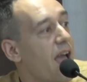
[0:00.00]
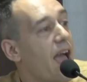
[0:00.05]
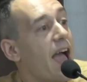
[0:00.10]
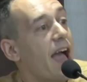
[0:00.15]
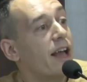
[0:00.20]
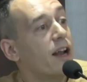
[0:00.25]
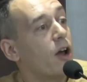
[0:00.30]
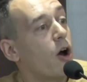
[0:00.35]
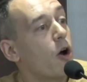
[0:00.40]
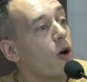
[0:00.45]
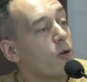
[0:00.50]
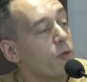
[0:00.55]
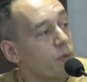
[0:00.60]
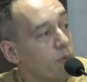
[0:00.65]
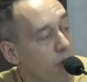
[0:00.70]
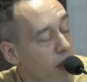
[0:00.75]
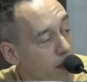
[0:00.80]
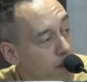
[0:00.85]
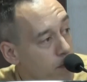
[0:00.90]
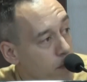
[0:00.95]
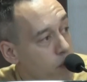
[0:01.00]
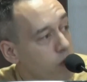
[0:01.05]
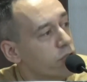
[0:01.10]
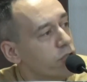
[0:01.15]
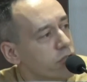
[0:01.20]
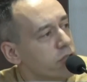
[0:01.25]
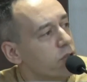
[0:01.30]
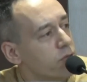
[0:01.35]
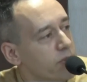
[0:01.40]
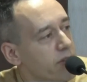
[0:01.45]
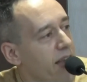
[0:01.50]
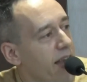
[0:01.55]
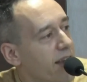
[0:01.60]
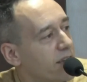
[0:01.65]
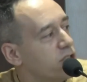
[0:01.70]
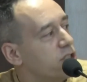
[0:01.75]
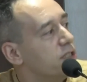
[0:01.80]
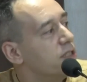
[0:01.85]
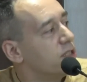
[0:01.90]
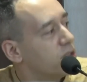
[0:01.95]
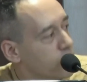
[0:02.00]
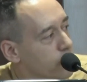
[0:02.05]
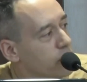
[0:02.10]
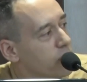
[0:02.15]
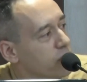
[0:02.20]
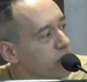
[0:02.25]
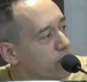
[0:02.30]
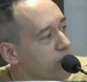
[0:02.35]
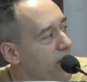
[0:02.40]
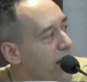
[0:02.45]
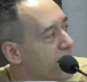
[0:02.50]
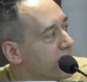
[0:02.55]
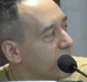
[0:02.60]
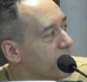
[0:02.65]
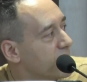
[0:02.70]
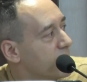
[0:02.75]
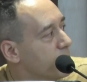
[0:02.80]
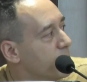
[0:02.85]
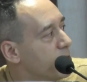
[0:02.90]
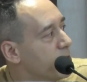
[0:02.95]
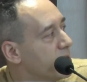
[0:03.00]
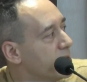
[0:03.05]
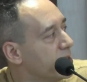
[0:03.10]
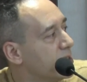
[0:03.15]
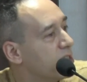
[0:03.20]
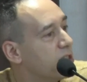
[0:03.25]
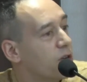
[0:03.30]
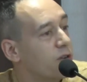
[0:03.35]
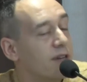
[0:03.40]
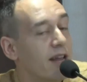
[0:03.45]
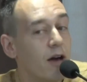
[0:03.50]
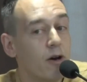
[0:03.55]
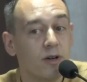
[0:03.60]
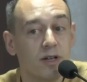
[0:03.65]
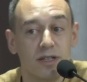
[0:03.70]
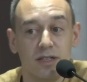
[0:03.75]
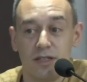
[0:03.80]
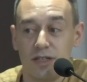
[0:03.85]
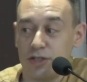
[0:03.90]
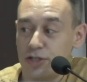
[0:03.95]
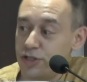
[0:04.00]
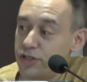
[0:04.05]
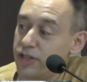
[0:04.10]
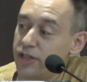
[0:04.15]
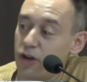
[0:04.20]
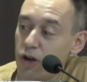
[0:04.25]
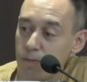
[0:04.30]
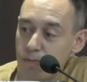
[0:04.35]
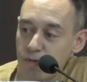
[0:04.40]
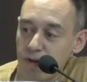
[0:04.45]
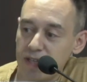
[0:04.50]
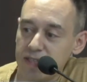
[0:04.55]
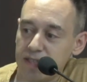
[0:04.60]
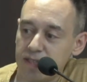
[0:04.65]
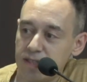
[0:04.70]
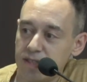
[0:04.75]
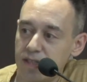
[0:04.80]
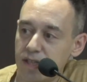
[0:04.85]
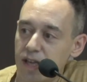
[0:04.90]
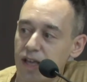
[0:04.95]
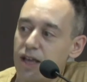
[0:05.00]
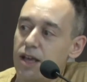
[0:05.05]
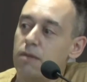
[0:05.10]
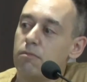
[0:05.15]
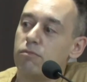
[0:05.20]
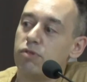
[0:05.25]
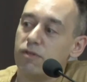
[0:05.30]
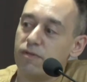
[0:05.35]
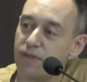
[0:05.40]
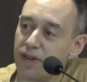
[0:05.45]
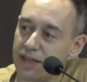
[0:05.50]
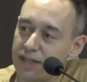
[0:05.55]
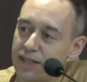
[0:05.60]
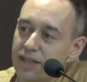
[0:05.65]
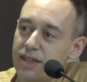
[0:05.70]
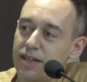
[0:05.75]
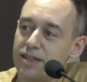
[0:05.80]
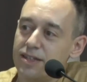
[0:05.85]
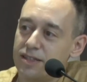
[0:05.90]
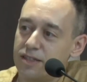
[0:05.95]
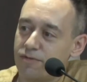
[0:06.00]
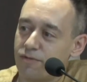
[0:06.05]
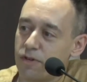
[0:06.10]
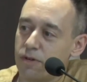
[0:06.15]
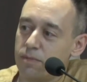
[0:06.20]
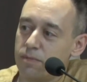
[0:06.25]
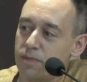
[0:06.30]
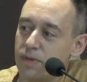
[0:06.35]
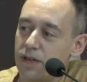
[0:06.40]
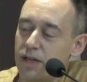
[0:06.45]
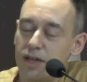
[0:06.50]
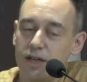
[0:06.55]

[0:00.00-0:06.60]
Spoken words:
and our emotional reactions to those past experiences are now conditioning our present, preventing us from